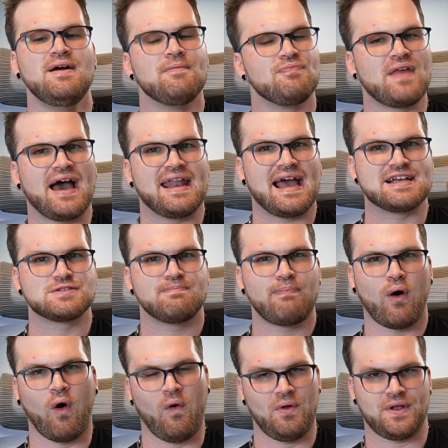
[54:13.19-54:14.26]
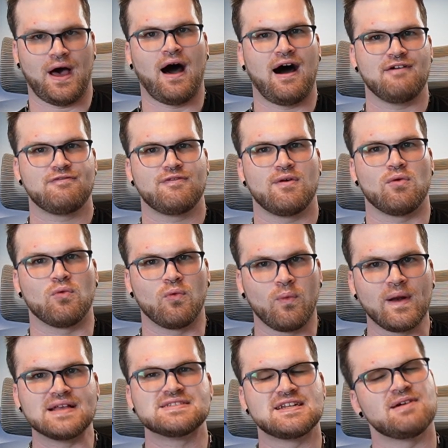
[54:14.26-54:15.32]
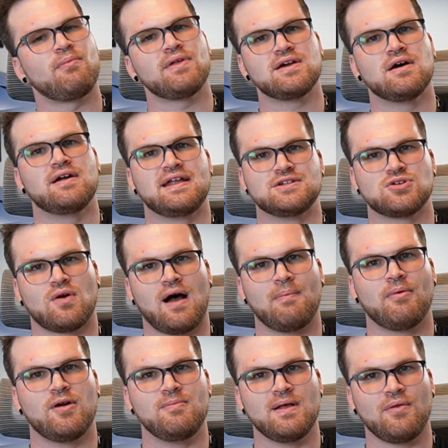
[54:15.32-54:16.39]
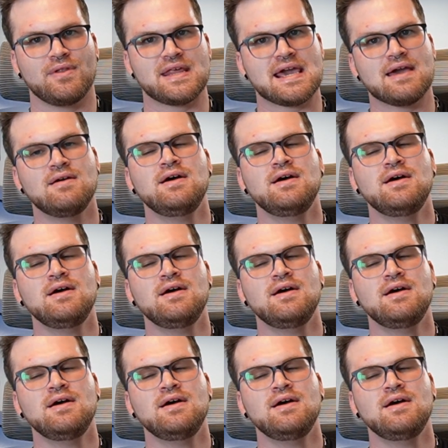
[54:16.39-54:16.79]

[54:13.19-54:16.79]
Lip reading: that has pulled off reasonably good interoperability.